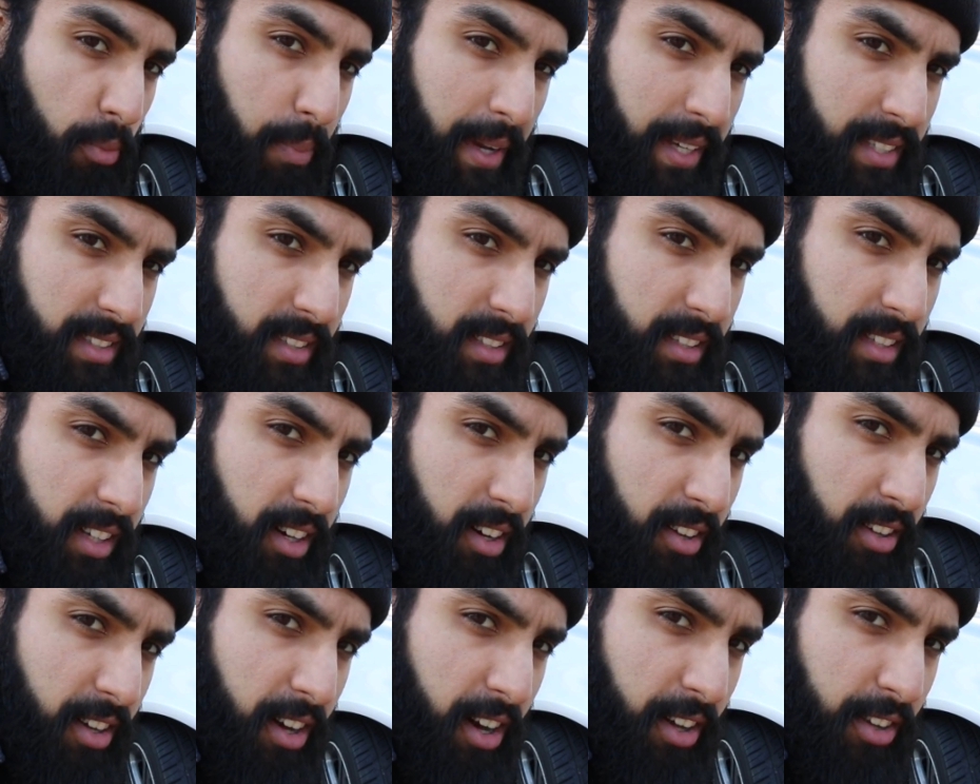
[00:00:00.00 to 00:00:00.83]
basically
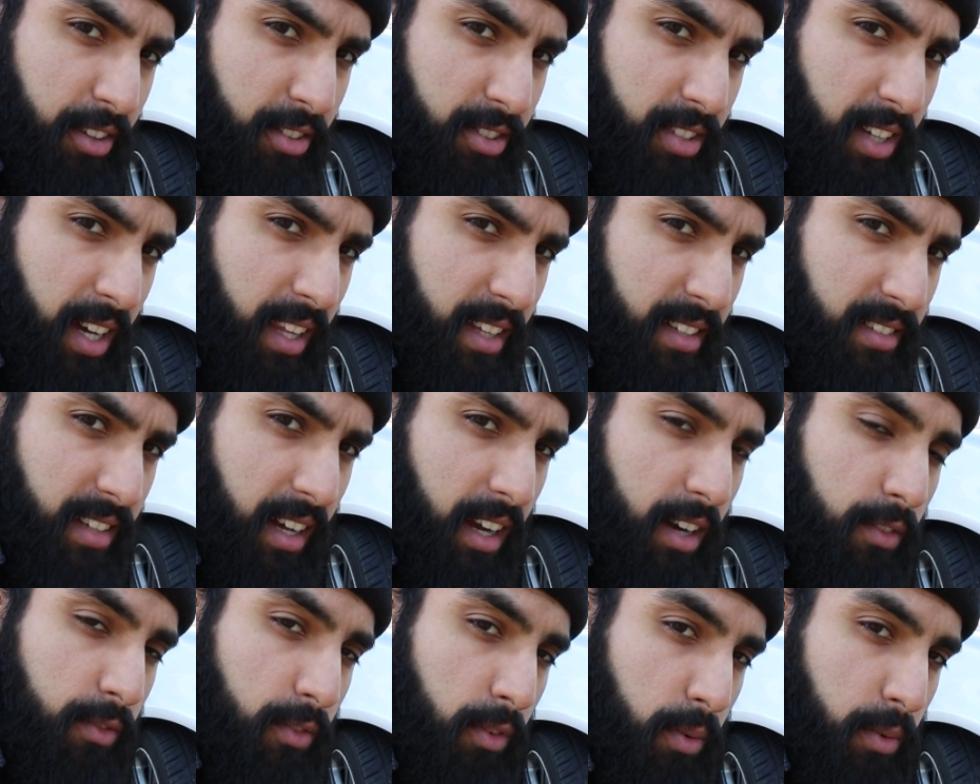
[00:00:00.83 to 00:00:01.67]
on the other side the
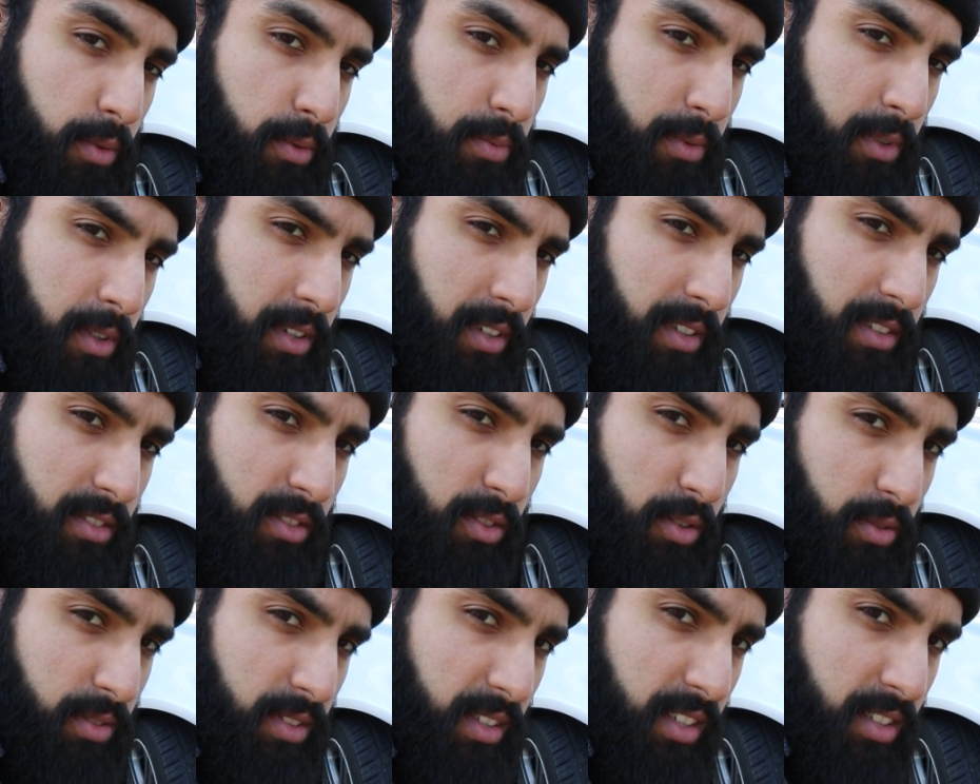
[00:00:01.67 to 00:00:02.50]
styrofoam was broken,
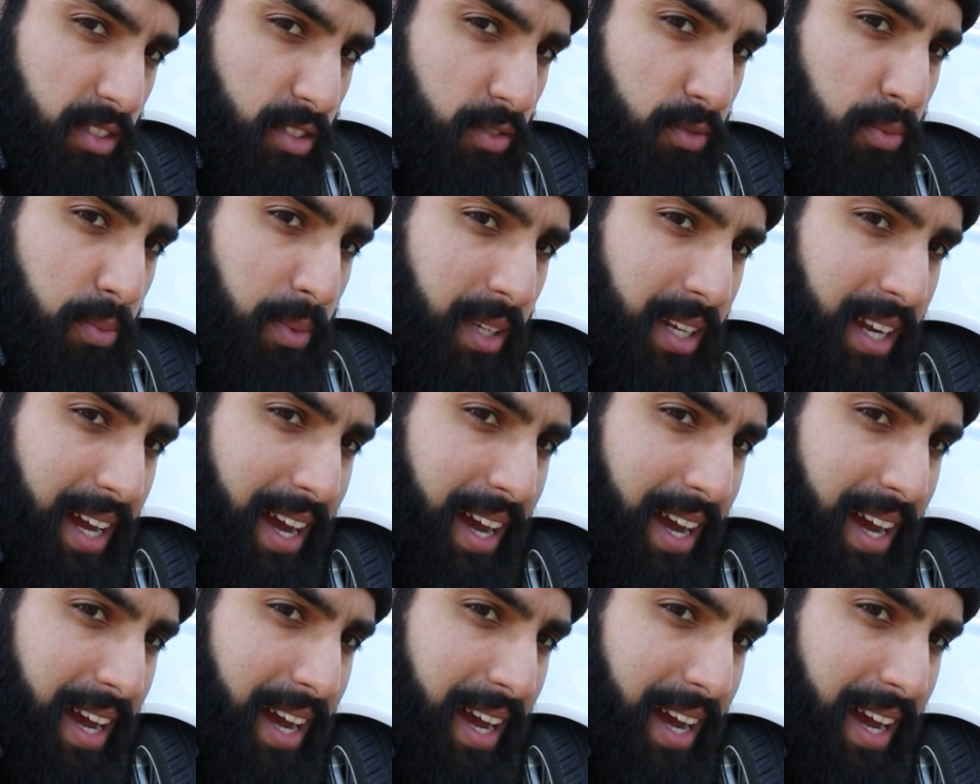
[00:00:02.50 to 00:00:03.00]
so it was easier for me to